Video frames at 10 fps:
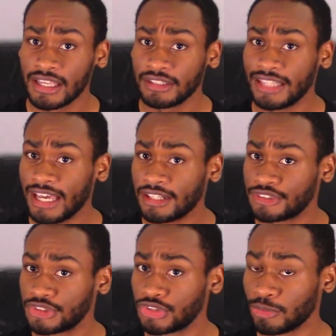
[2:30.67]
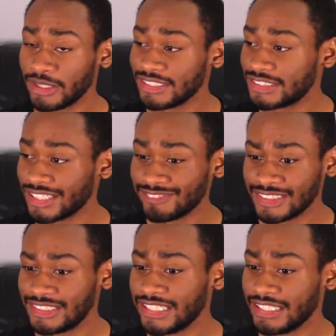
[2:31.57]
that
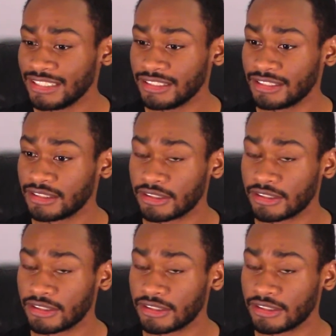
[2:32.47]
2017